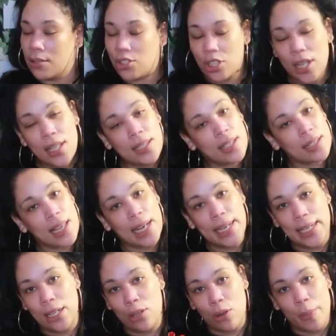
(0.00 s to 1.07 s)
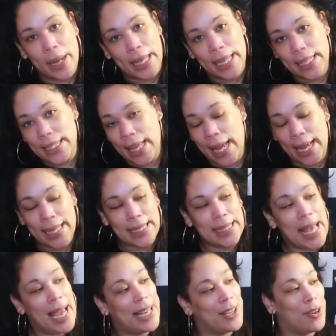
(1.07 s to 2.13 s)
Jesus, I didn't even know my kid's 8.
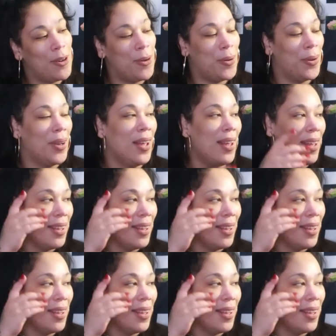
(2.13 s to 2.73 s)
9 year old.